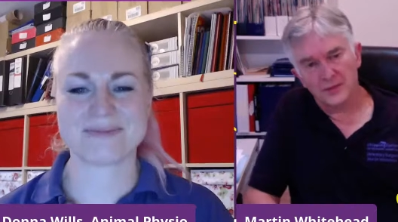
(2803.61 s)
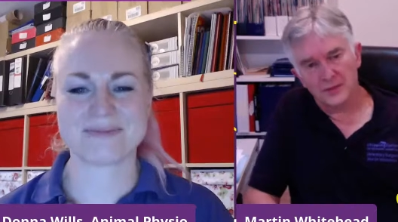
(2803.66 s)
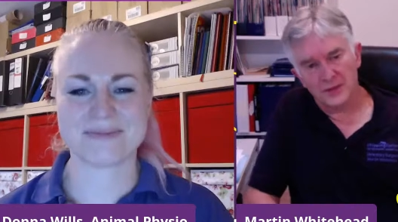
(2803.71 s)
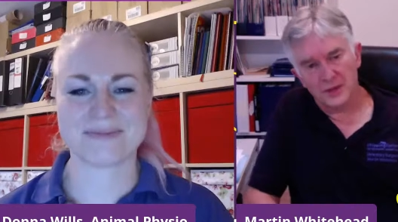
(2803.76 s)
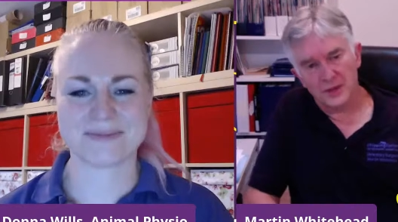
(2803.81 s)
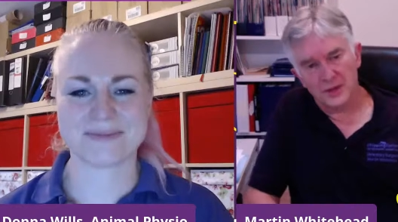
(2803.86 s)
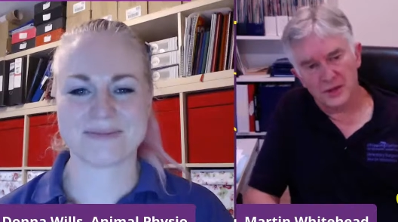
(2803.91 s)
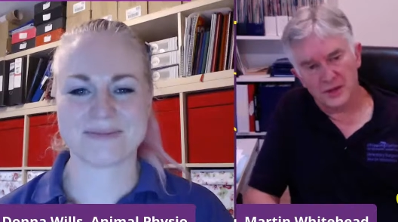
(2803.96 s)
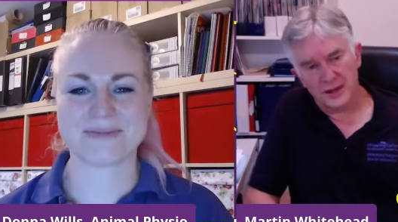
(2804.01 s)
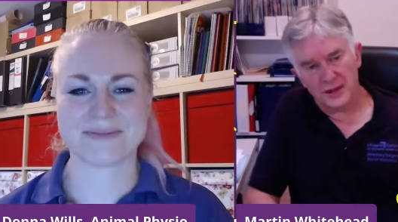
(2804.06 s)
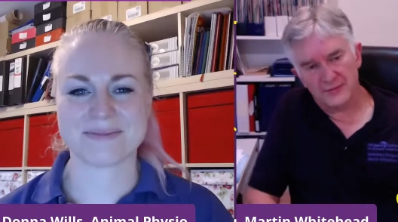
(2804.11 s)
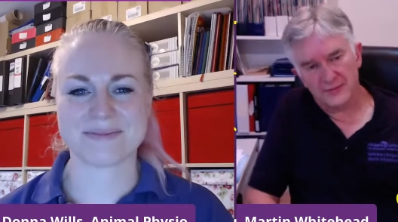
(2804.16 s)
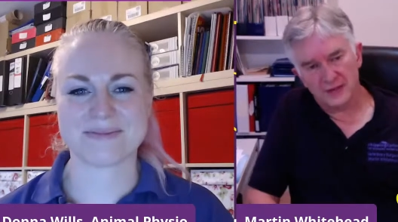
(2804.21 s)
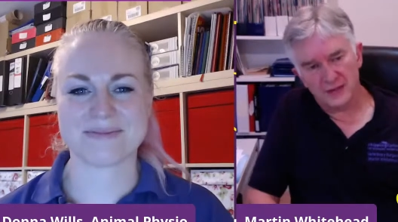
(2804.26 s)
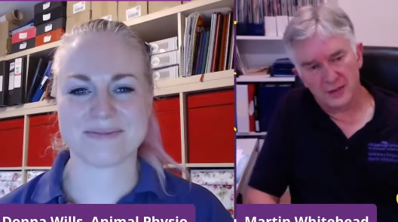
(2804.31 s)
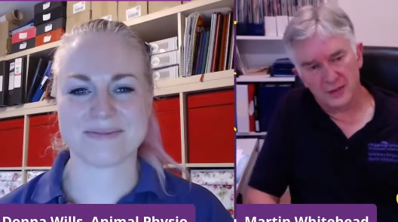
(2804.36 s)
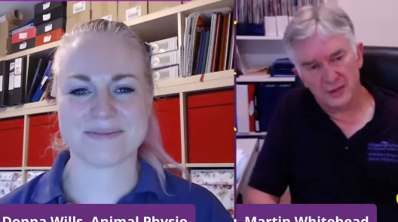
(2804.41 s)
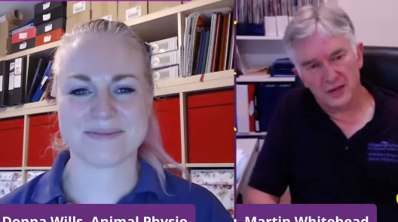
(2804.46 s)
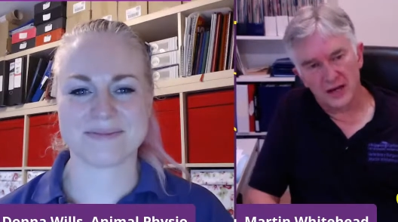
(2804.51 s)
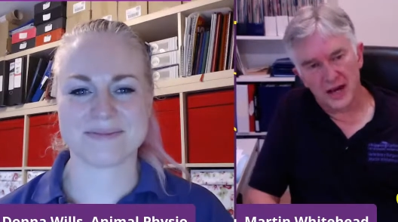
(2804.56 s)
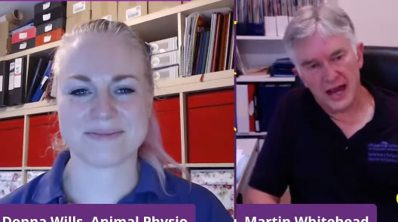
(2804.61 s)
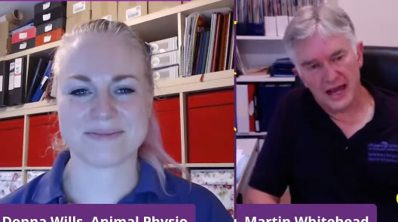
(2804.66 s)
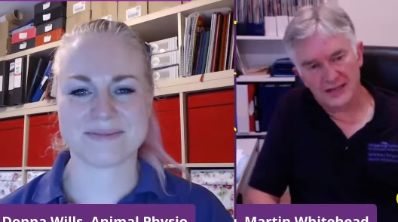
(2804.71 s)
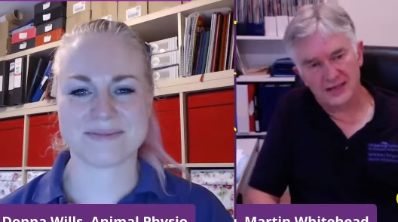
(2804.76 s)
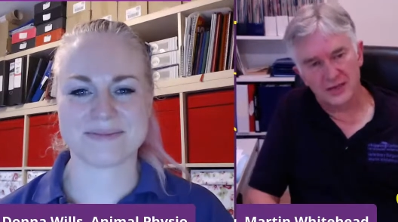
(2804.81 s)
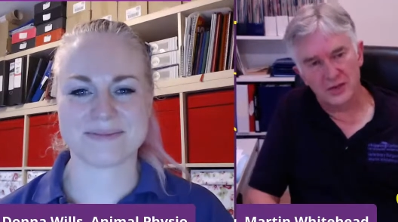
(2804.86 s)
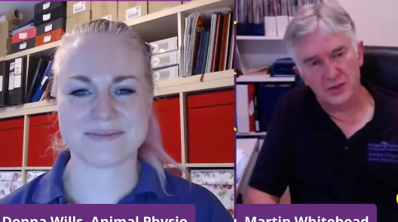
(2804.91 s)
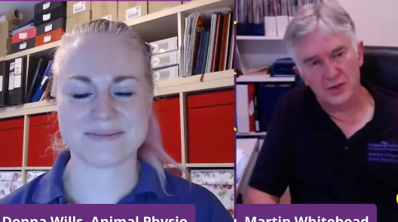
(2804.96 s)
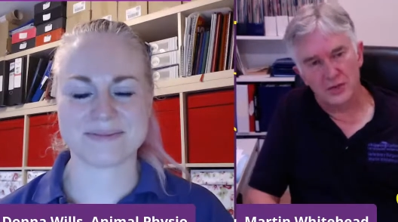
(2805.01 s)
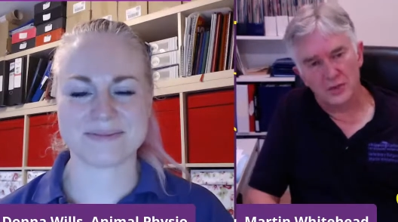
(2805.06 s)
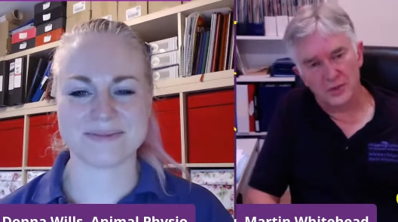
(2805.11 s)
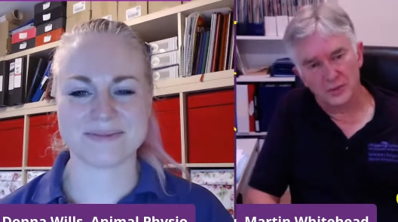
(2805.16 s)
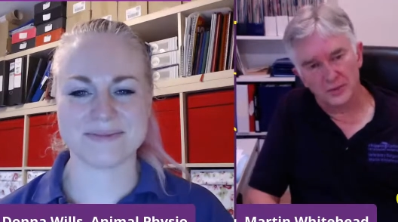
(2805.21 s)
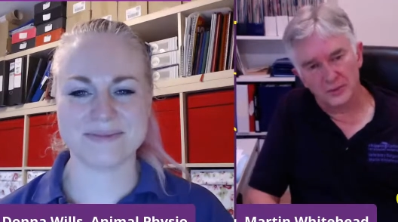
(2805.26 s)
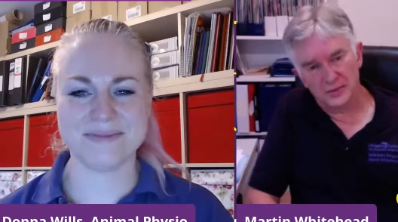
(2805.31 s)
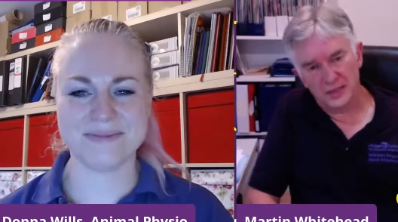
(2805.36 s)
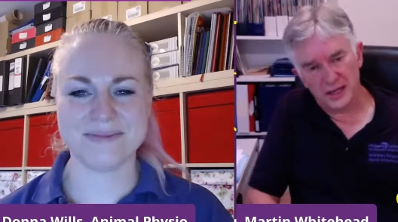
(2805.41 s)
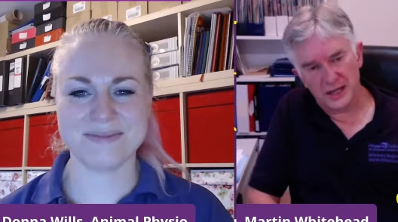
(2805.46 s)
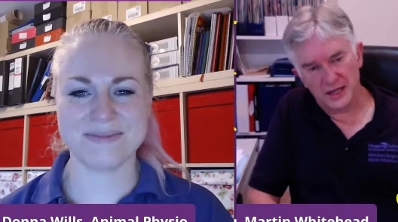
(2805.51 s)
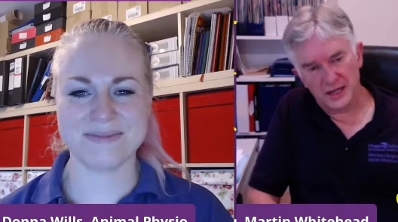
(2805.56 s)
Speaker 1: so you have to sort of lasso
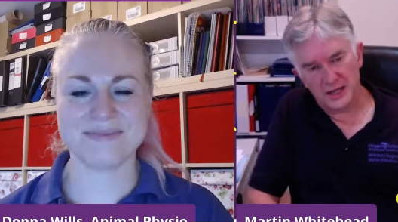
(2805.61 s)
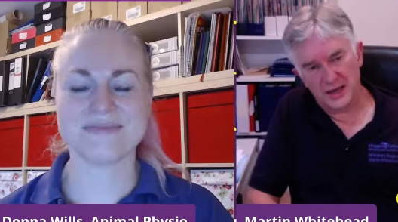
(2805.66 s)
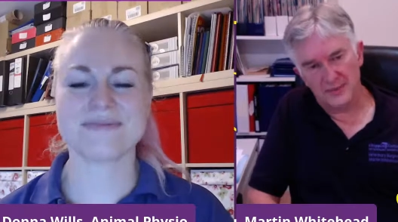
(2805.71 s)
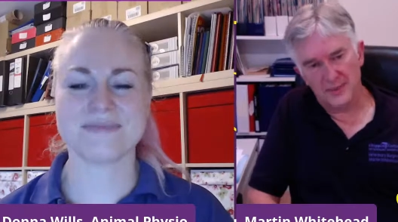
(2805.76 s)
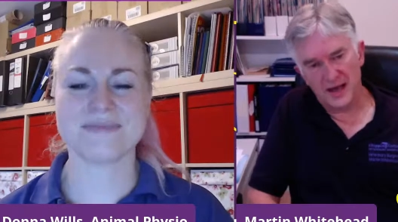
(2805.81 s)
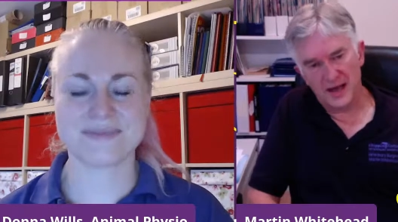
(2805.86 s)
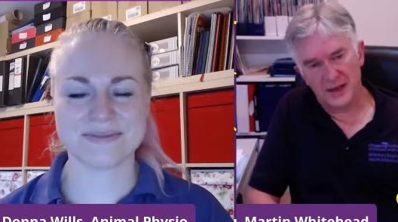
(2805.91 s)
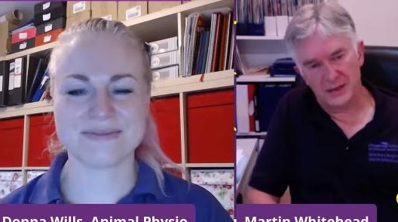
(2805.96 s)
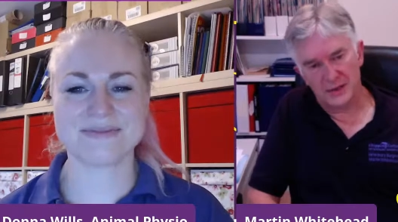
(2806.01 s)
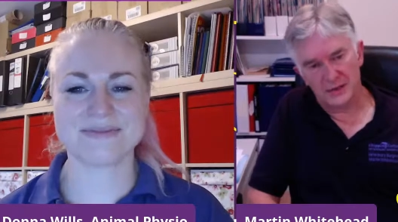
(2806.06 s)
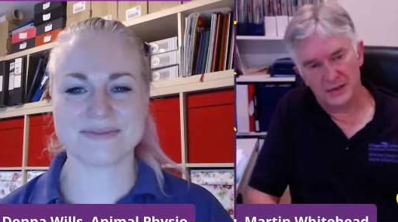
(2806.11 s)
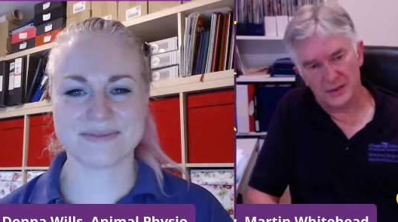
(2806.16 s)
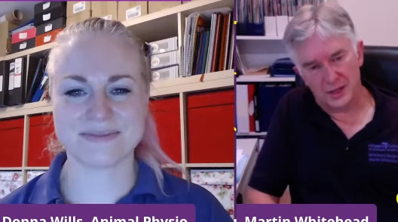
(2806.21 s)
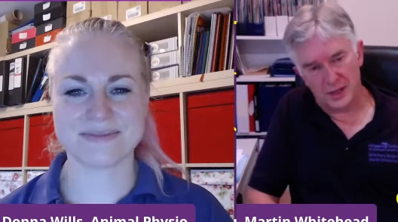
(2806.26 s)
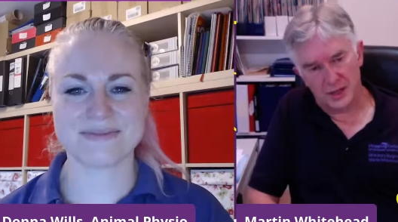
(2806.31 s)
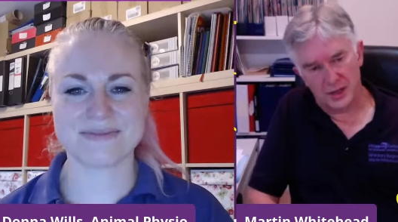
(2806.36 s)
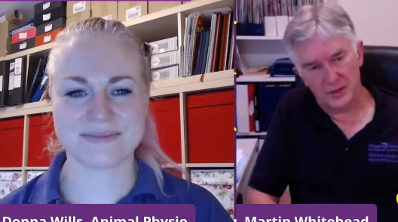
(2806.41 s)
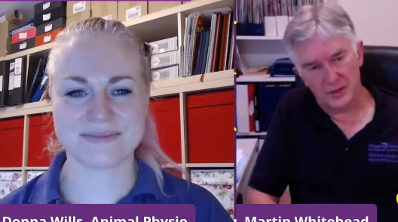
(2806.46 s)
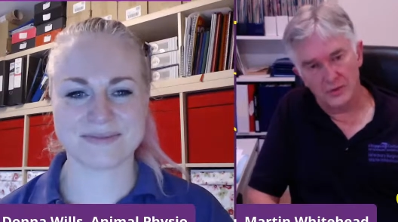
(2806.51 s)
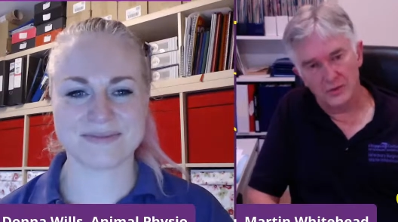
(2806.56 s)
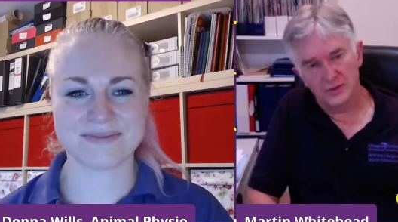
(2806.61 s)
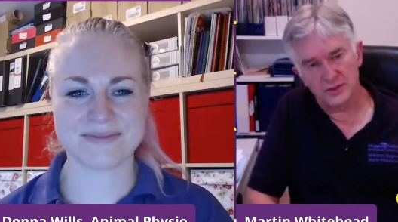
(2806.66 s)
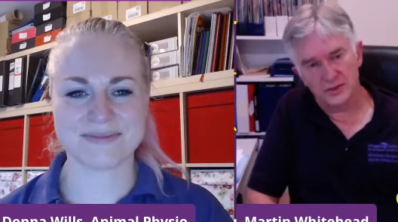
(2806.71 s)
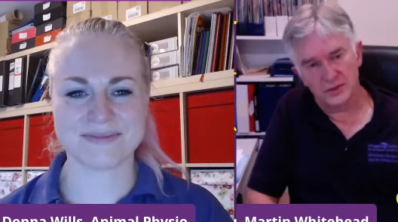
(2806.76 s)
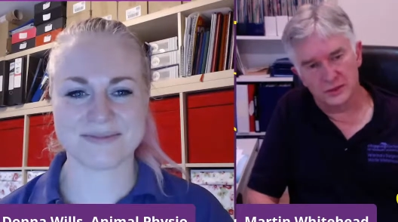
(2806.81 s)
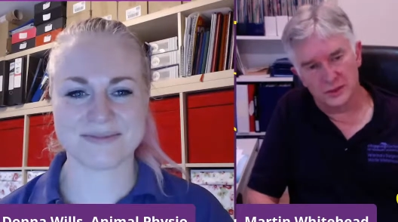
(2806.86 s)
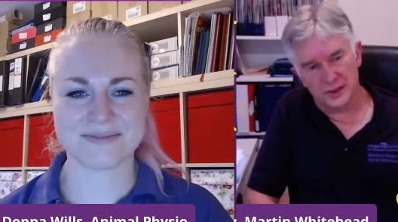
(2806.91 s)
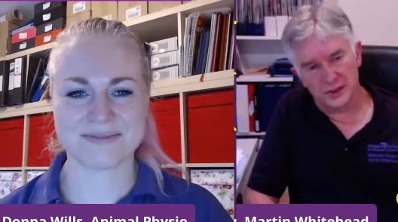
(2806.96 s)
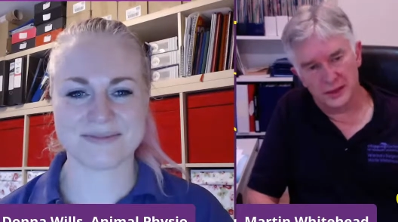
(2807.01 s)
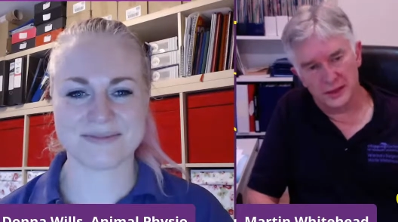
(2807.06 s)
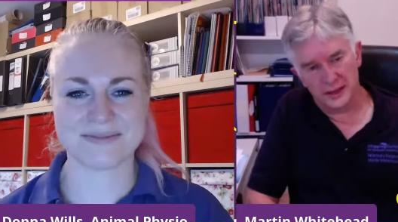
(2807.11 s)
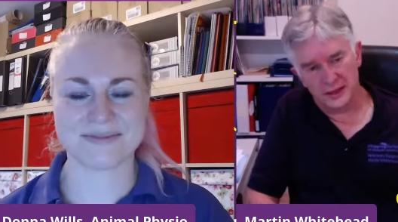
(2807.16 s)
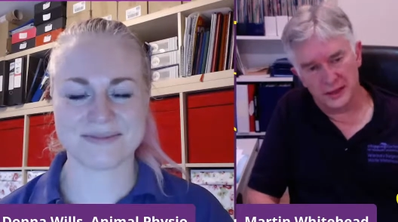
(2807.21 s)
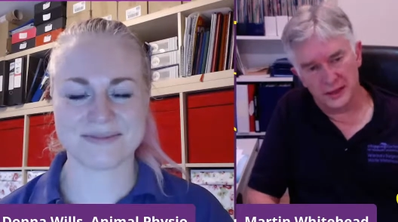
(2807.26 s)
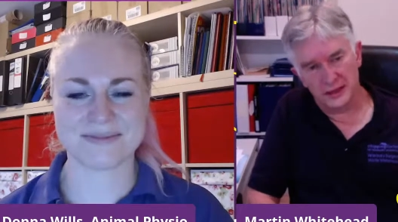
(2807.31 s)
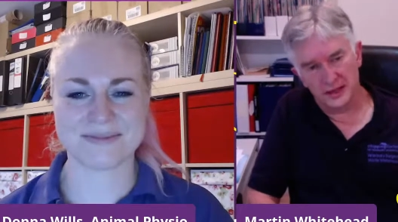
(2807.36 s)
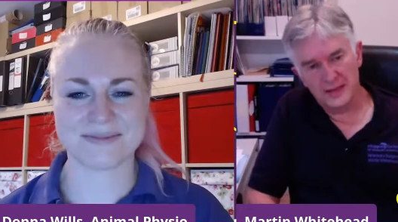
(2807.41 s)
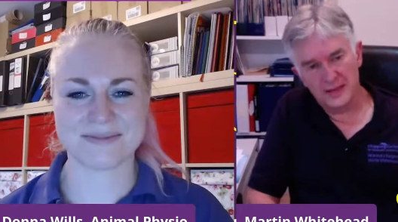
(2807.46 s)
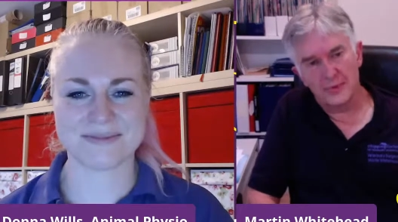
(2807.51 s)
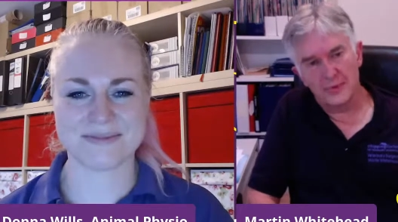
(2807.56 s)
them to get their mouths closed and, and
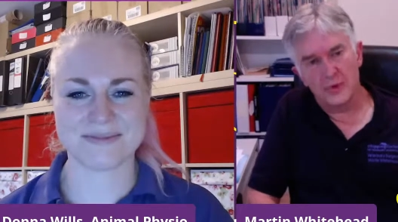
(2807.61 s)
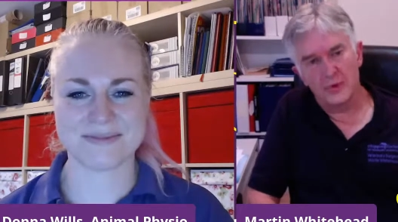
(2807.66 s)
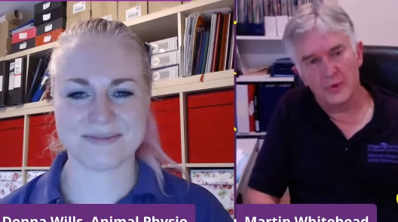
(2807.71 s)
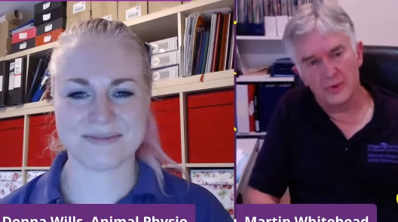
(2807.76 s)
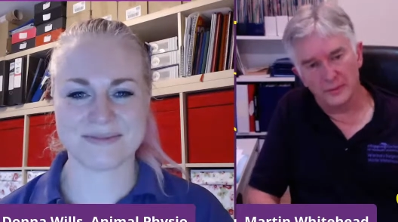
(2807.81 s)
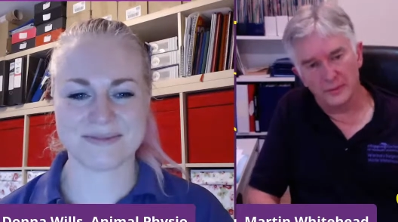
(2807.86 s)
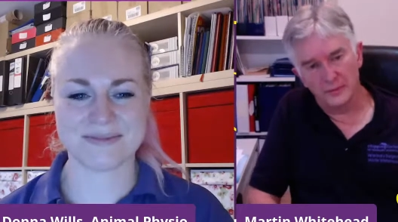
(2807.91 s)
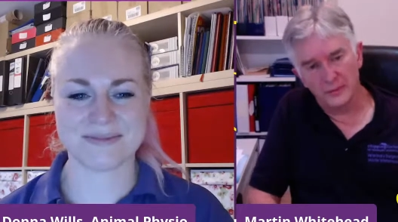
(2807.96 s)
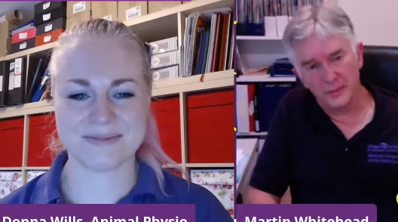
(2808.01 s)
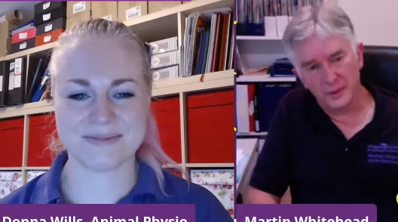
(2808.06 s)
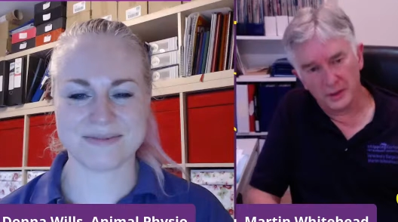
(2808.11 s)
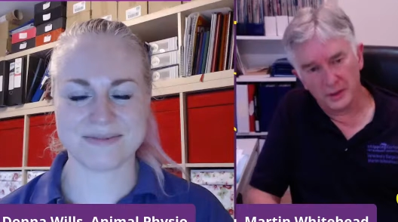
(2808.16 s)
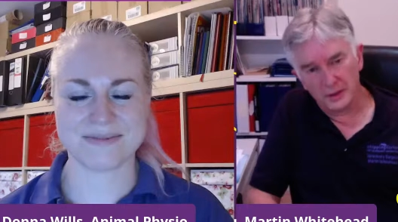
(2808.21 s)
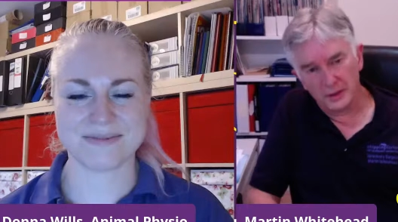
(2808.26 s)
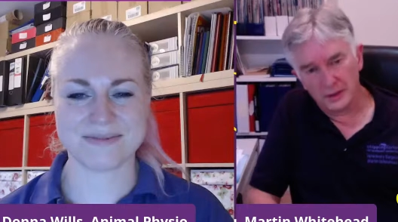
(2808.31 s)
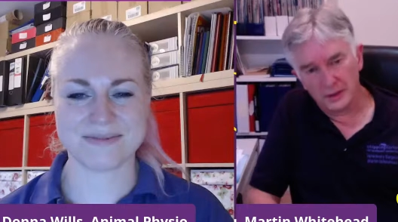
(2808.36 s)
then leap on them.